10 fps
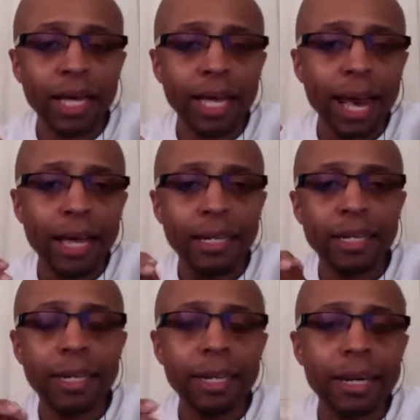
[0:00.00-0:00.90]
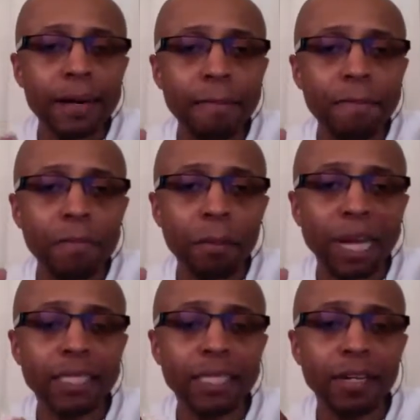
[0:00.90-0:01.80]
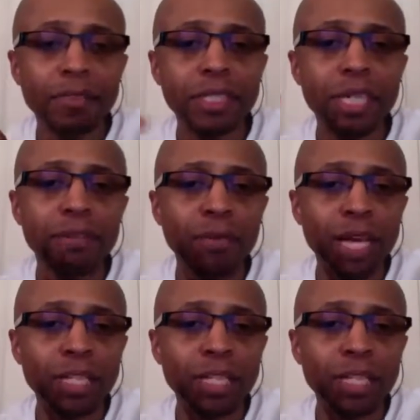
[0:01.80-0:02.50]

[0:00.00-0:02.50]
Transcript: I got myself, Stephen,